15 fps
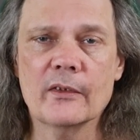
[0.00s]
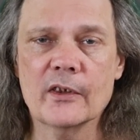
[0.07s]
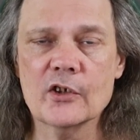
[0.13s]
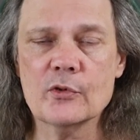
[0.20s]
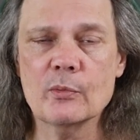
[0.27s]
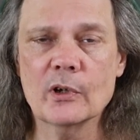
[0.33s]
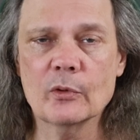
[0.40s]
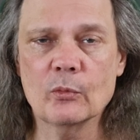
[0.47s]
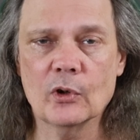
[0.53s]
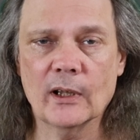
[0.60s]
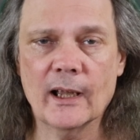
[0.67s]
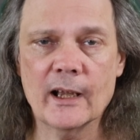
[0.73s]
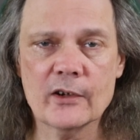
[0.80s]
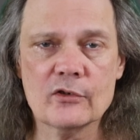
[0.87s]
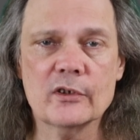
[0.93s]
This one will
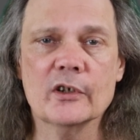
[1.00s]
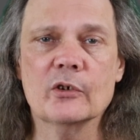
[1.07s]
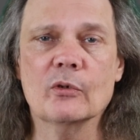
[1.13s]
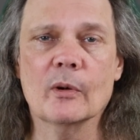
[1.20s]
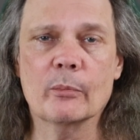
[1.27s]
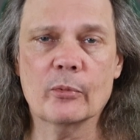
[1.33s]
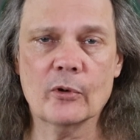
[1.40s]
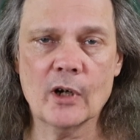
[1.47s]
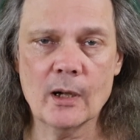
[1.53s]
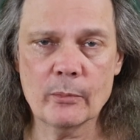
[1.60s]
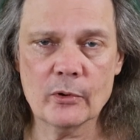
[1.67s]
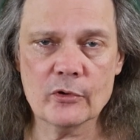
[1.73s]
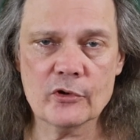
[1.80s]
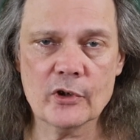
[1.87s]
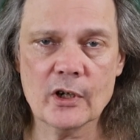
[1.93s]
actually do a
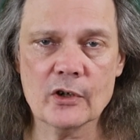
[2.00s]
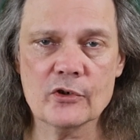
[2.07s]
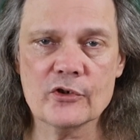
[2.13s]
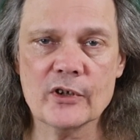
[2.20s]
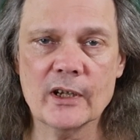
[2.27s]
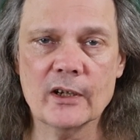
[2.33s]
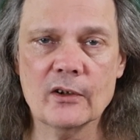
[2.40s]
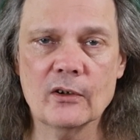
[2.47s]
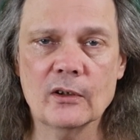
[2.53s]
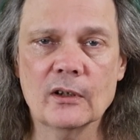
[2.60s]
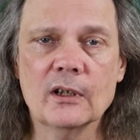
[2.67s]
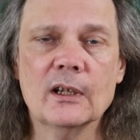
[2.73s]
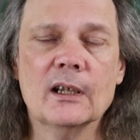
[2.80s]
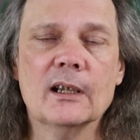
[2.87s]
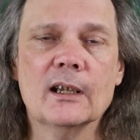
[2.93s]
proper charge
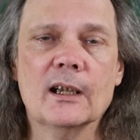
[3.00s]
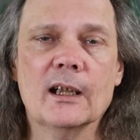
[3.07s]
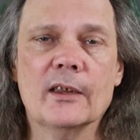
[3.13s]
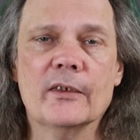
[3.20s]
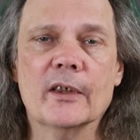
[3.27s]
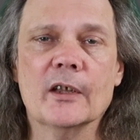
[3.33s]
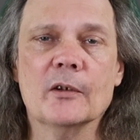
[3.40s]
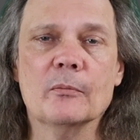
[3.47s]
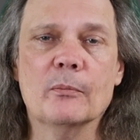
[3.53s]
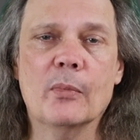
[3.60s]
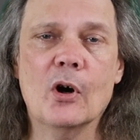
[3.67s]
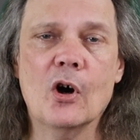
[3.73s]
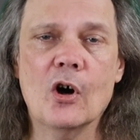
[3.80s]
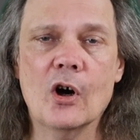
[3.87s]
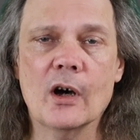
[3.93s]
cycle and then
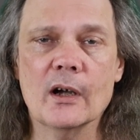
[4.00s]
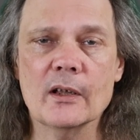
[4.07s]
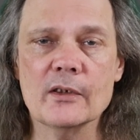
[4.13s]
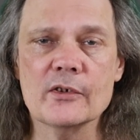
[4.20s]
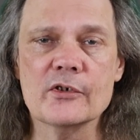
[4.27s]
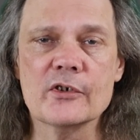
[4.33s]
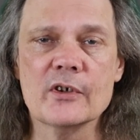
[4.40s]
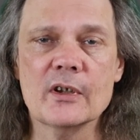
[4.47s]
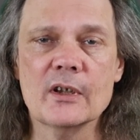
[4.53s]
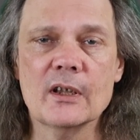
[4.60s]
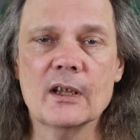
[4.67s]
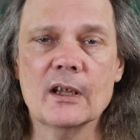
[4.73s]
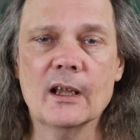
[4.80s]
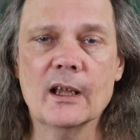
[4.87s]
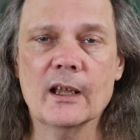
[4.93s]
pause
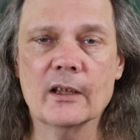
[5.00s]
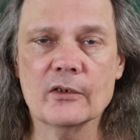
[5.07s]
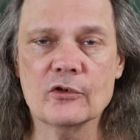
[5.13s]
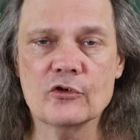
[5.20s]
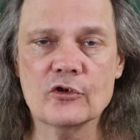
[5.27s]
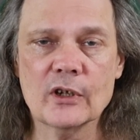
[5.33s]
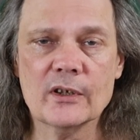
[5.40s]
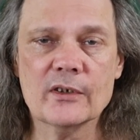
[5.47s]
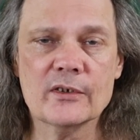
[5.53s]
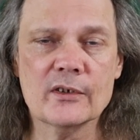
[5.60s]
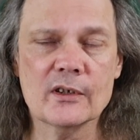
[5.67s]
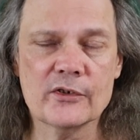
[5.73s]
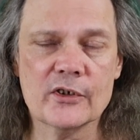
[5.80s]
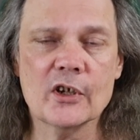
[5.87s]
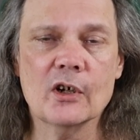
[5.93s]
and shut
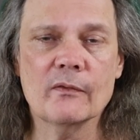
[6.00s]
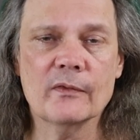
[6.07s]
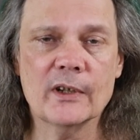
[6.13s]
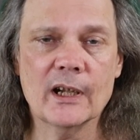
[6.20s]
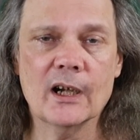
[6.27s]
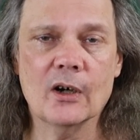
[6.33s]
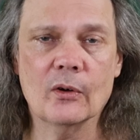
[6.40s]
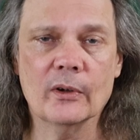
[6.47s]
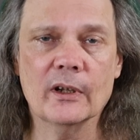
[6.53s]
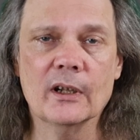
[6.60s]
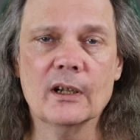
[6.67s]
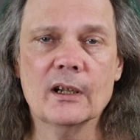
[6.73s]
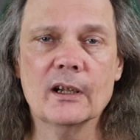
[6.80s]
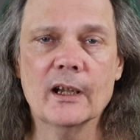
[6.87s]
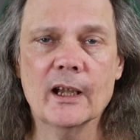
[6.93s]
itself down
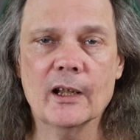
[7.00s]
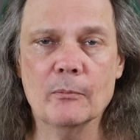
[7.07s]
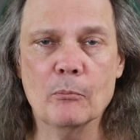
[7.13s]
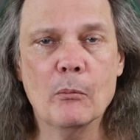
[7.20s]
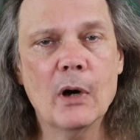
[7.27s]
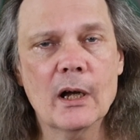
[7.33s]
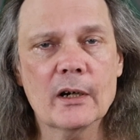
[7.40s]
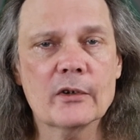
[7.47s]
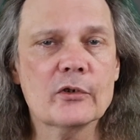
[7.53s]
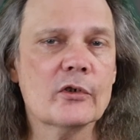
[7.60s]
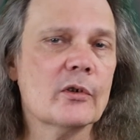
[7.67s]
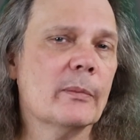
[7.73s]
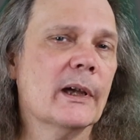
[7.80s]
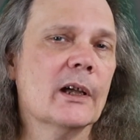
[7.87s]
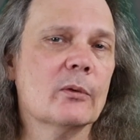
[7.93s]
and monitor
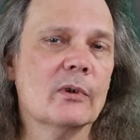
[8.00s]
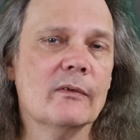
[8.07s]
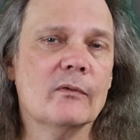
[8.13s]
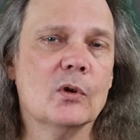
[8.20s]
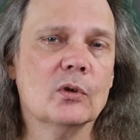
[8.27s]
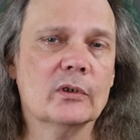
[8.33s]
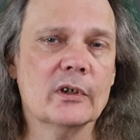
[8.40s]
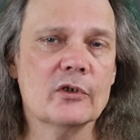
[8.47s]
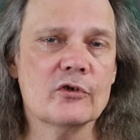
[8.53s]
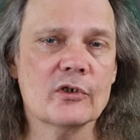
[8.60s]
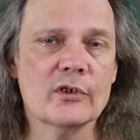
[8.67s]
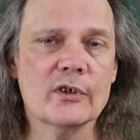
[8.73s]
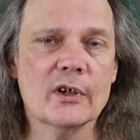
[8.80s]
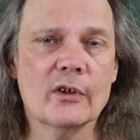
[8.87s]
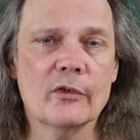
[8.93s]
the battery voltage
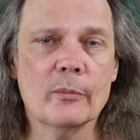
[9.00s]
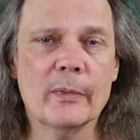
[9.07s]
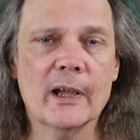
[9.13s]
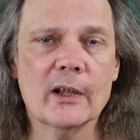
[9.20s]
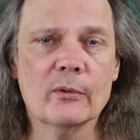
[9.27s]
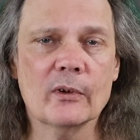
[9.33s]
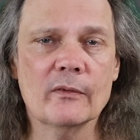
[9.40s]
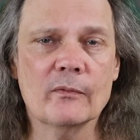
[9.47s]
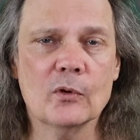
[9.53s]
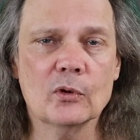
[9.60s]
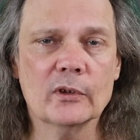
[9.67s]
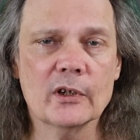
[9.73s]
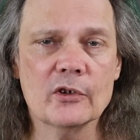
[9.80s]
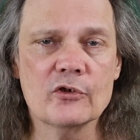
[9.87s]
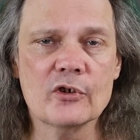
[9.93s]
until the battery
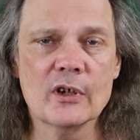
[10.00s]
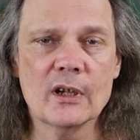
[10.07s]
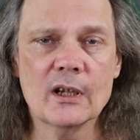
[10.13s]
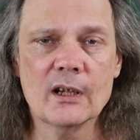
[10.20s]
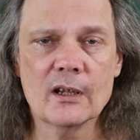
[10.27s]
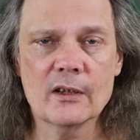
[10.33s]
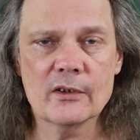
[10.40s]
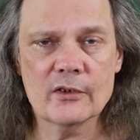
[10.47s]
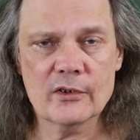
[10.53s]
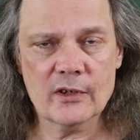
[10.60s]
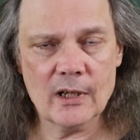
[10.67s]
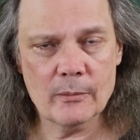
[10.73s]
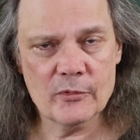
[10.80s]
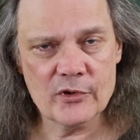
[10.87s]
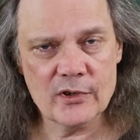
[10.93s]
voltage
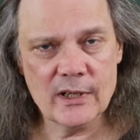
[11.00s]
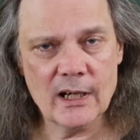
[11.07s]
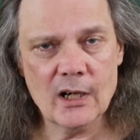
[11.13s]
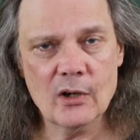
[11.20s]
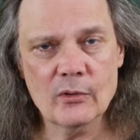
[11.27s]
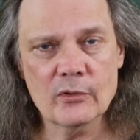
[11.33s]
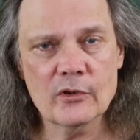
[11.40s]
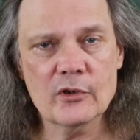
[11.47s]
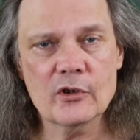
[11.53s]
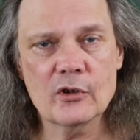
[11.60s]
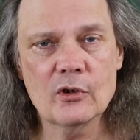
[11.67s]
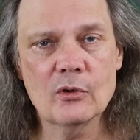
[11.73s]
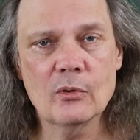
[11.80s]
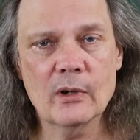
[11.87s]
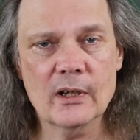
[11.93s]
comes down
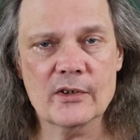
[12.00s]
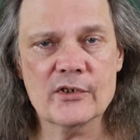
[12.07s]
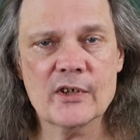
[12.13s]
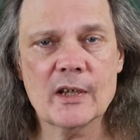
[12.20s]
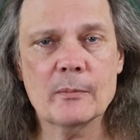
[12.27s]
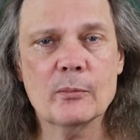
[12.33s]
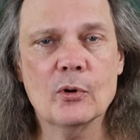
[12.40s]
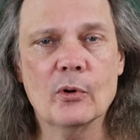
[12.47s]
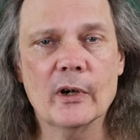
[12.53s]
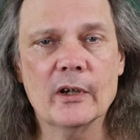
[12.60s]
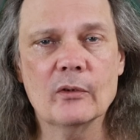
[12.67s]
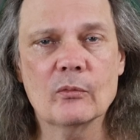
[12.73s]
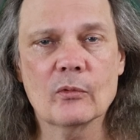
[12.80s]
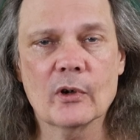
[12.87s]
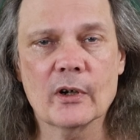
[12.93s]
to a set
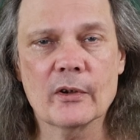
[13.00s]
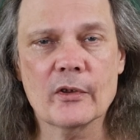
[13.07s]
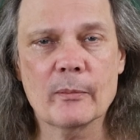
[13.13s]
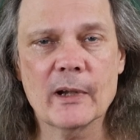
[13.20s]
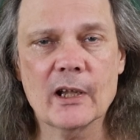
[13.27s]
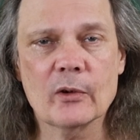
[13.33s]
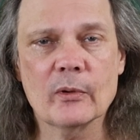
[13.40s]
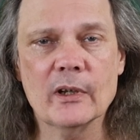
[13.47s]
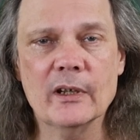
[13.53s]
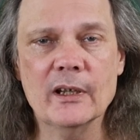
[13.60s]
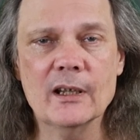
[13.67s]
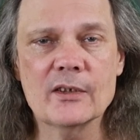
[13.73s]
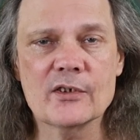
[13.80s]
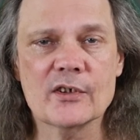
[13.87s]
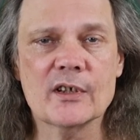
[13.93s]
point where the battery
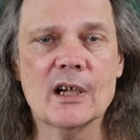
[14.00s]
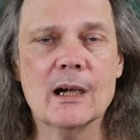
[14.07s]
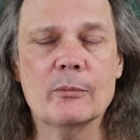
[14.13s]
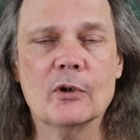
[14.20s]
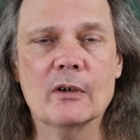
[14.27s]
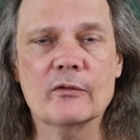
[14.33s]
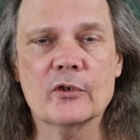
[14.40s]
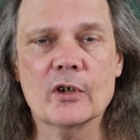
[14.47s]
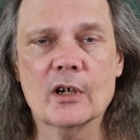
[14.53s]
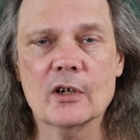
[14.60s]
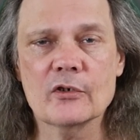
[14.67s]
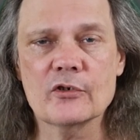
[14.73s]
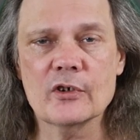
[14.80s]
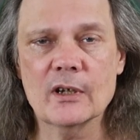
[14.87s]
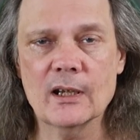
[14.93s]
needs a top off
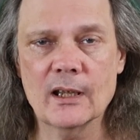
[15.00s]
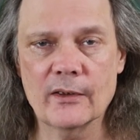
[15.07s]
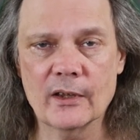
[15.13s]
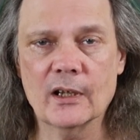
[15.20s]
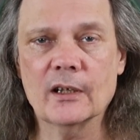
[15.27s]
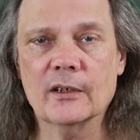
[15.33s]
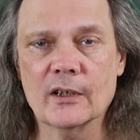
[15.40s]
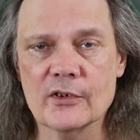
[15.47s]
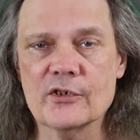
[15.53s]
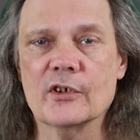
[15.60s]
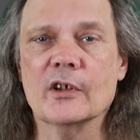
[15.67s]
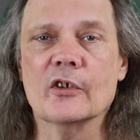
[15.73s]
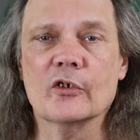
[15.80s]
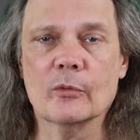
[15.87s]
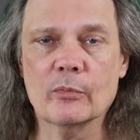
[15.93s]
charge and then it does
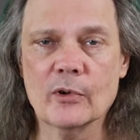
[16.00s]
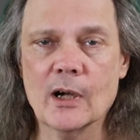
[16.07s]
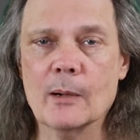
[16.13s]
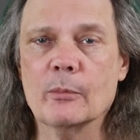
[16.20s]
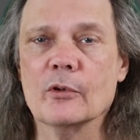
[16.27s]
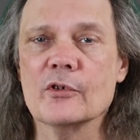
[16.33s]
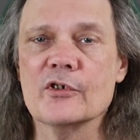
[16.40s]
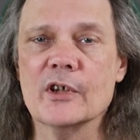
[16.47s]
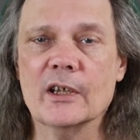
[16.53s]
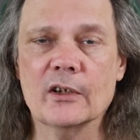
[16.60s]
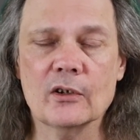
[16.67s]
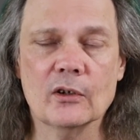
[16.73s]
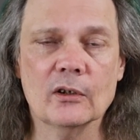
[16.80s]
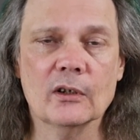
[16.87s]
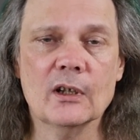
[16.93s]
another proper
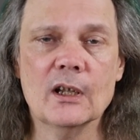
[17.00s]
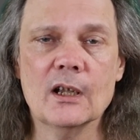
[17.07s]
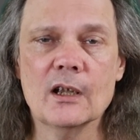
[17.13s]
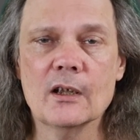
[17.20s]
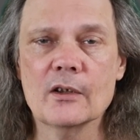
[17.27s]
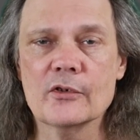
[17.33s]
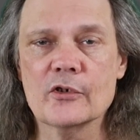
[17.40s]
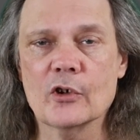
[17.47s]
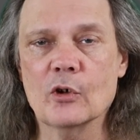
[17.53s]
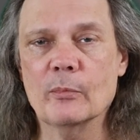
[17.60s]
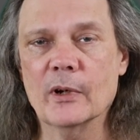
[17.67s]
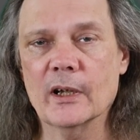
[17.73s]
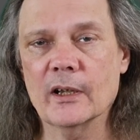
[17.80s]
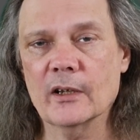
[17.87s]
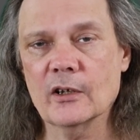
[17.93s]
cycle. So
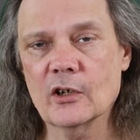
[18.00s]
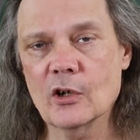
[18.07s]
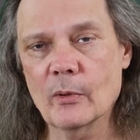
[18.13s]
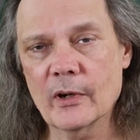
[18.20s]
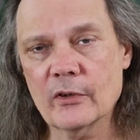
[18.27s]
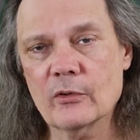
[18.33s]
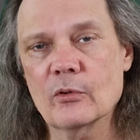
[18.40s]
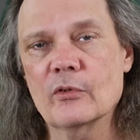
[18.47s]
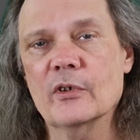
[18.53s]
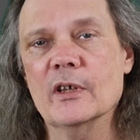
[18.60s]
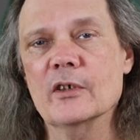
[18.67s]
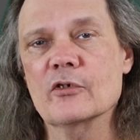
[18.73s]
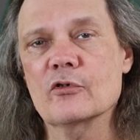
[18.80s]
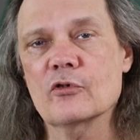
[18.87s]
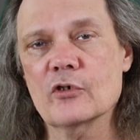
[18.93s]
by going through
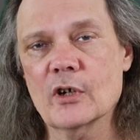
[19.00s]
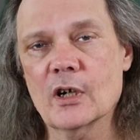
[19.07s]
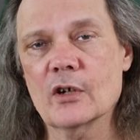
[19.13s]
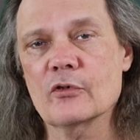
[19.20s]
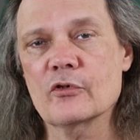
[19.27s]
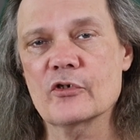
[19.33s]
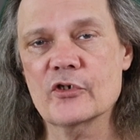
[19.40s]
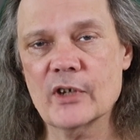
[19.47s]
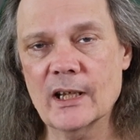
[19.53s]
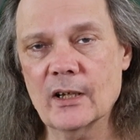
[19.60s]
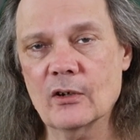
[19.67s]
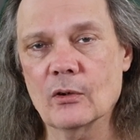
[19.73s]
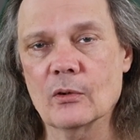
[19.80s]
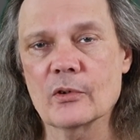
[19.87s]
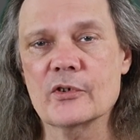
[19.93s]
these charge
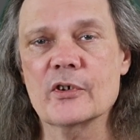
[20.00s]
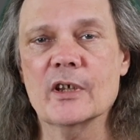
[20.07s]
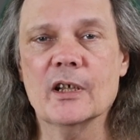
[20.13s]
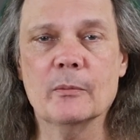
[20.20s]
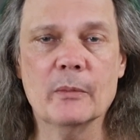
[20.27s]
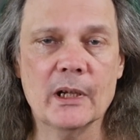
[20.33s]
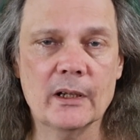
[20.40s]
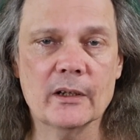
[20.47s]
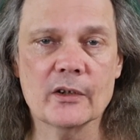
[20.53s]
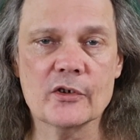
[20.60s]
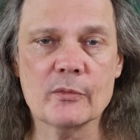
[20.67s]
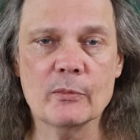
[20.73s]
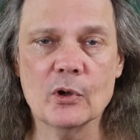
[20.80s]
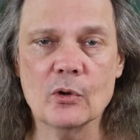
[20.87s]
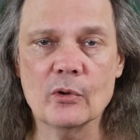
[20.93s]
cycles in
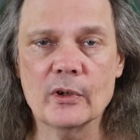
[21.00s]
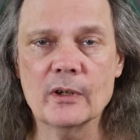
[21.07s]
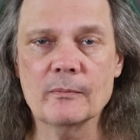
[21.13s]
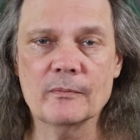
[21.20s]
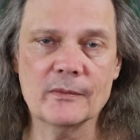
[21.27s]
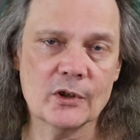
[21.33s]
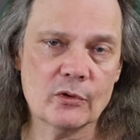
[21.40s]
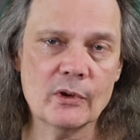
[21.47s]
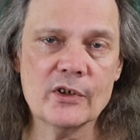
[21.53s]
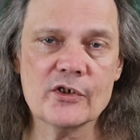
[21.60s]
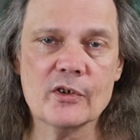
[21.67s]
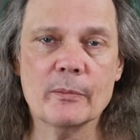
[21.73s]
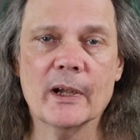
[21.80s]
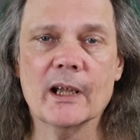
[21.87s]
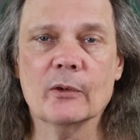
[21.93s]
maintenance mode,
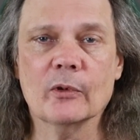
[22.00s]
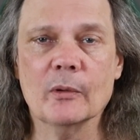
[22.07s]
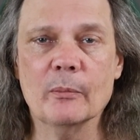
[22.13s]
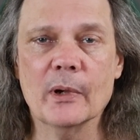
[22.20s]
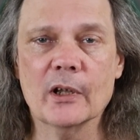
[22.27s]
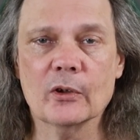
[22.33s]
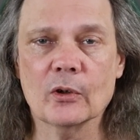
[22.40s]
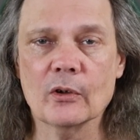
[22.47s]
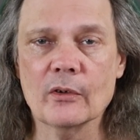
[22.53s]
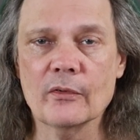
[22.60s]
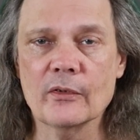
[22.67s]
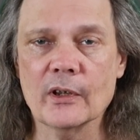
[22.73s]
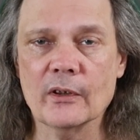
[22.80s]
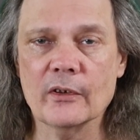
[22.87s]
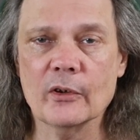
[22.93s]
treats the battery better
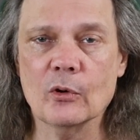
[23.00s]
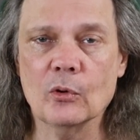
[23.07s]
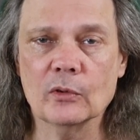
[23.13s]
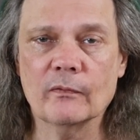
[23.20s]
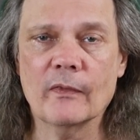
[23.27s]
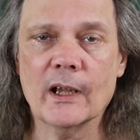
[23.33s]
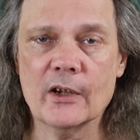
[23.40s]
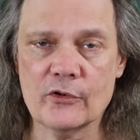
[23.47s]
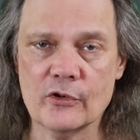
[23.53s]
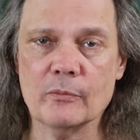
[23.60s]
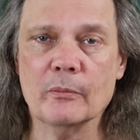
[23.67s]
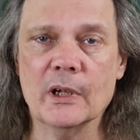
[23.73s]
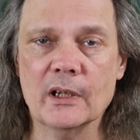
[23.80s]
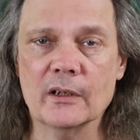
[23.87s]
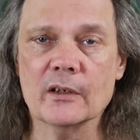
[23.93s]
than the
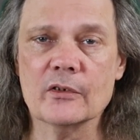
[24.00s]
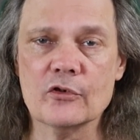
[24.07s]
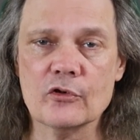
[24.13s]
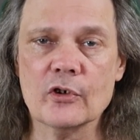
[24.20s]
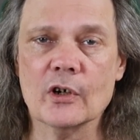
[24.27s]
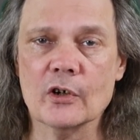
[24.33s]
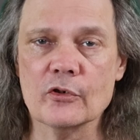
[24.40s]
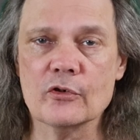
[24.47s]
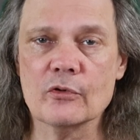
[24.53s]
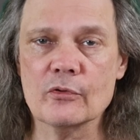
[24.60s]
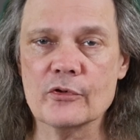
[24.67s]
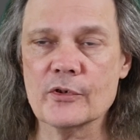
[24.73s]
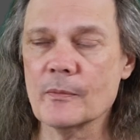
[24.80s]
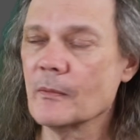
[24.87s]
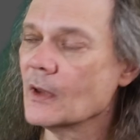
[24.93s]
old-fashioned maintenance
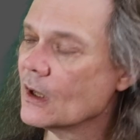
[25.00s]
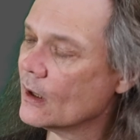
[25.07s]
chargers.